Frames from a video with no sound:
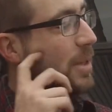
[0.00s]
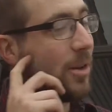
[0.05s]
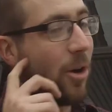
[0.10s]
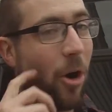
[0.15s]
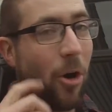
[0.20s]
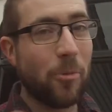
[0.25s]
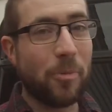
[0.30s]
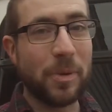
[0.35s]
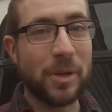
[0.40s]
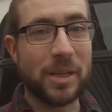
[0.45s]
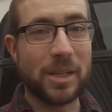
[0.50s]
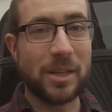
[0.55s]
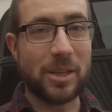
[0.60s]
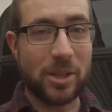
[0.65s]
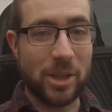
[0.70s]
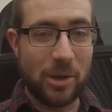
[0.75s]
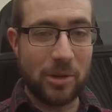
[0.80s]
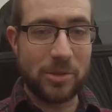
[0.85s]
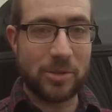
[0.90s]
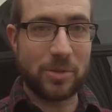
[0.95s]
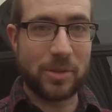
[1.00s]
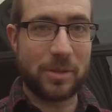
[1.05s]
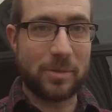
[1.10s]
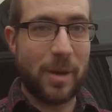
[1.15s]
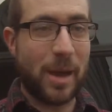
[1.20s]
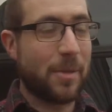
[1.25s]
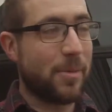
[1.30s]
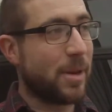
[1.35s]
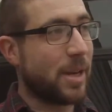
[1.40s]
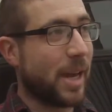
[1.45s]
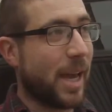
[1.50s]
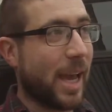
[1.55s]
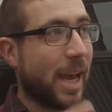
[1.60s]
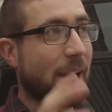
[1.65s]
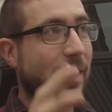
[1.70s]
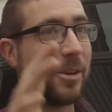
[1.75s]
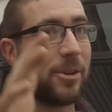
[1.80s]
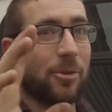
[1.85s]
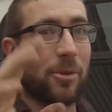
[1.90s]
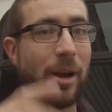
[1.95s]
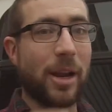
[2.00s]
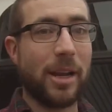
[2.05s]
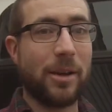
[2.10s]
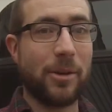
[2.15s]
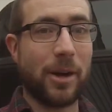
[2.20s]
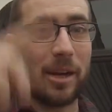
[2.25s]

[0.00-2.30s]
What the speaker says: opened and closed with maybe a hand crank